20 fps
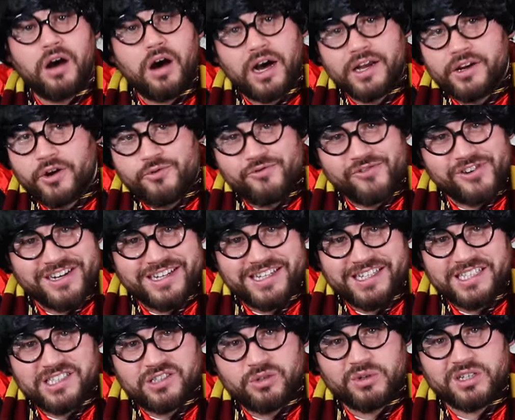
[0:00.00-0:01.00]
I don't really
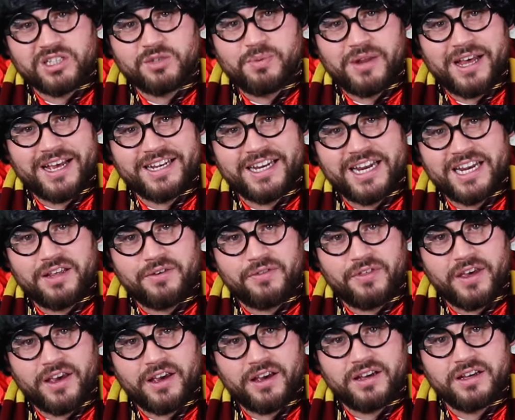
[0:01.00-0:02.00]
need to explain
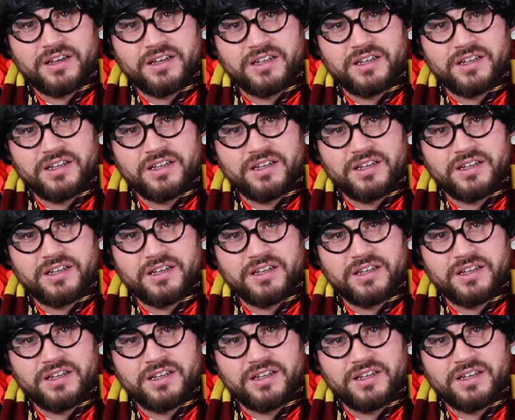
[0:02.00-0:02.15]
anything.